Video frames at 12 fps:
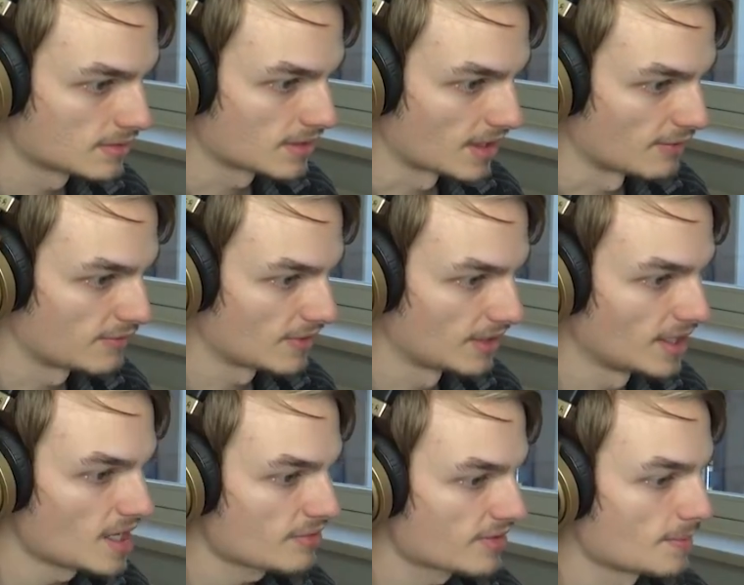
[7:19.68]
Okay, a
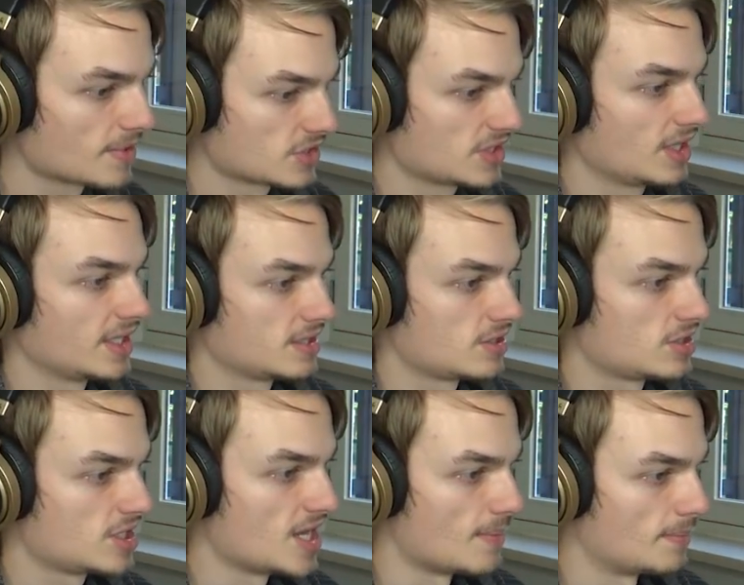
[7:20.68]
lot of them are still at the
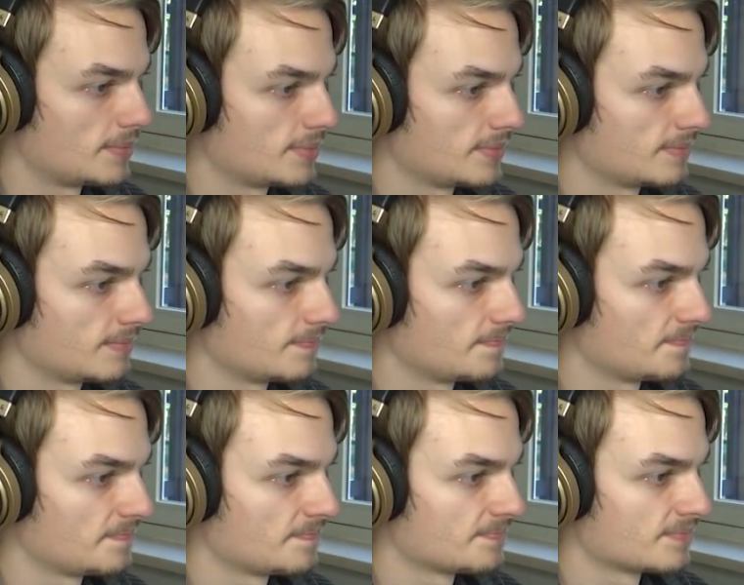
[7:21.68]
ship.
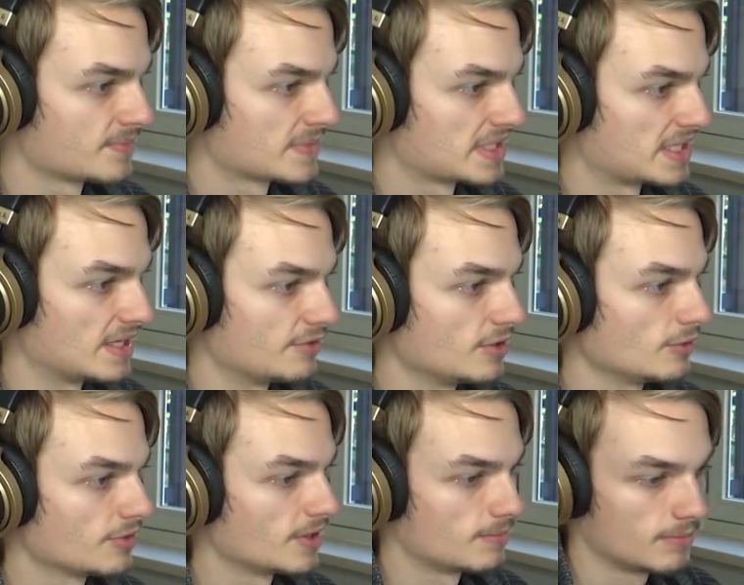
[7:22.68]
And a few
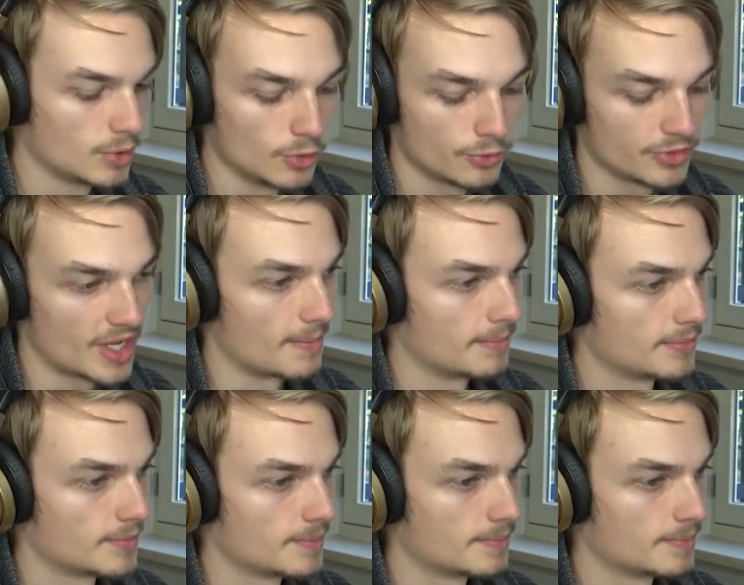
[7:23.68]
of them moved up.